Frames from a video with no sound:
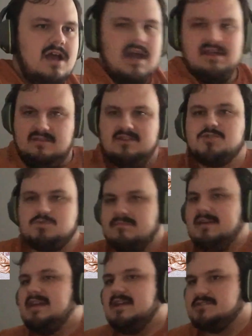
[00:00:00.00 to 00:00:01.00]
And this one
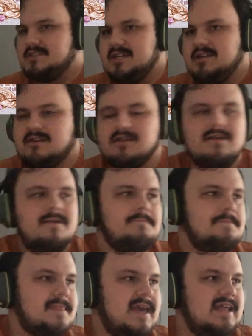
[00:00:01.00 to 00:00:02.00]
begins here.
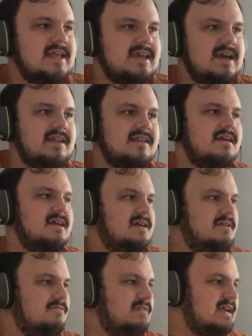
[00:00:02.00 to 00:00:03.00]
And again,
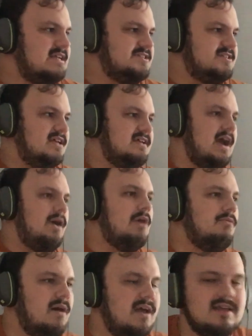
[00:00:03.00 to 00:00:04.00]
like I said, how I
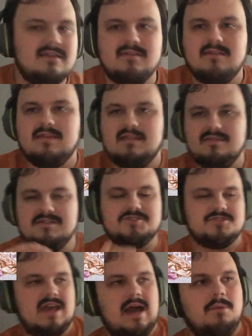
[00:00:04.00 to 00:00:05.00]
wanted
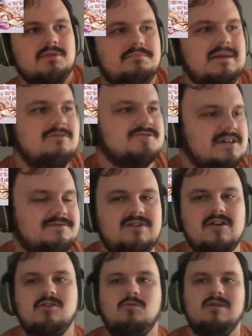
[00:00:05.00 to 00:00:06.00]
this album to be was like
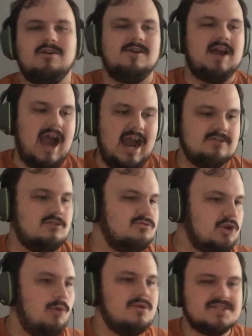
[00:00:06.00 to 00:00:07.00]
Veteran, where I don't
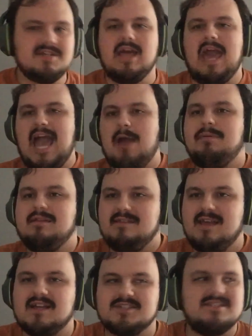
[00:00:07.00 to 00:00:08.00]
know what's going to happen
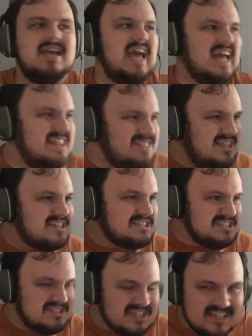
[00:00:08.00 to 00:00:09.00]
next. This
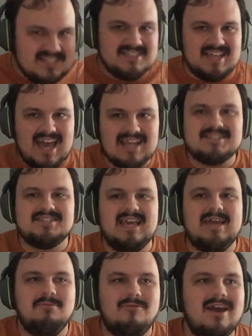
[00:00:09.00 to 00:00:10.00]
is the exact
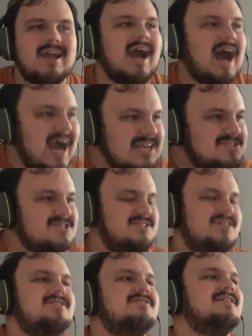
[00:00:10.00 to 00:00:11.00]
same way. I
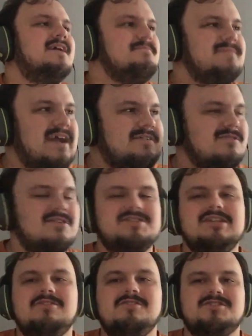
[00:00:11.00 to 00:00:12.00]
still, after
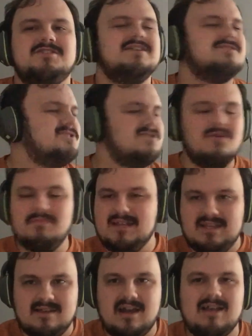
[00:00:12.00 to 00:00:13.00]
listening to this thing so
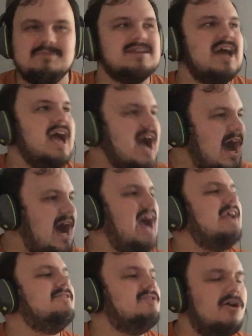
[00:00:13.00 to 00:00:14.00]
many times,
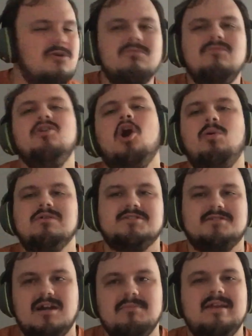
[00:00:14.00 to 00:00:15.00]
I don't know
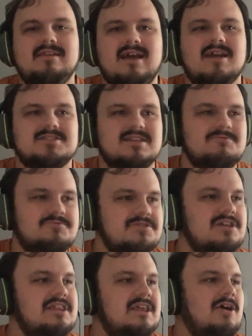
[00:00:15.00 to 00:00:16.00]
what's coming next.
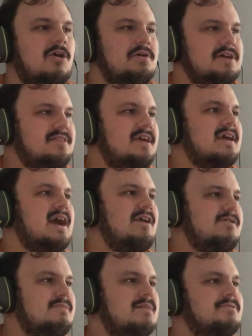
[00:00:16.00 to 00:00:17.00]
Really, the only thing I
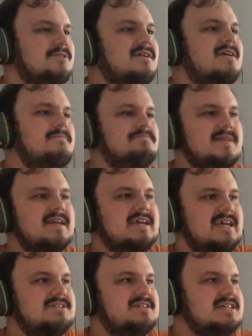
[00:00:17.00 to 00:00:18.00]
remember
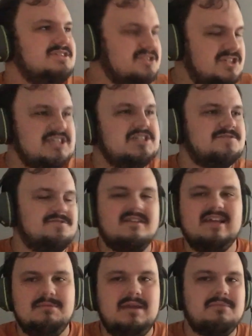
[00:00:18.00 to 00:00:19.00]
is that Jesus
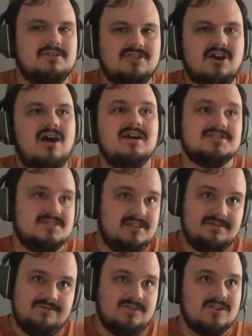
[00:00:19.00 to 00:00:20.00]
Forgive Me I'm a Thought is
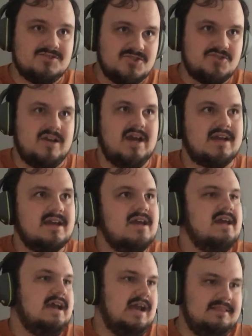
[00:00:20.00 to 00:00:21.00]
the first track,
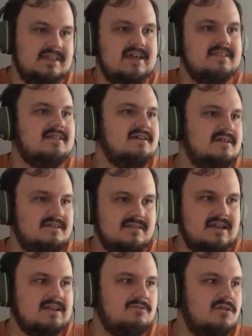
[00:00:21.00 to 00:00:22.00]
and then the
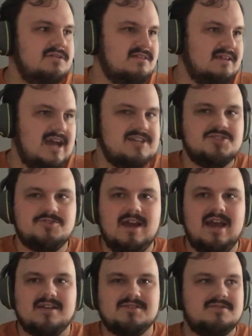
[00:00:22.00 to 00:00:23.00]
one of the last
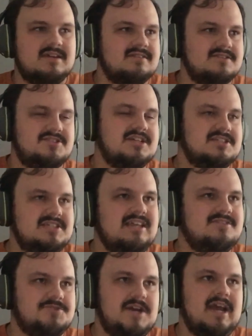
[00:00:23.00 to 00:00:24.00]
tracks, like the
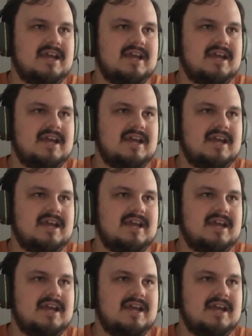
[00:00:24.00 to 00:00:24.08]
16th track,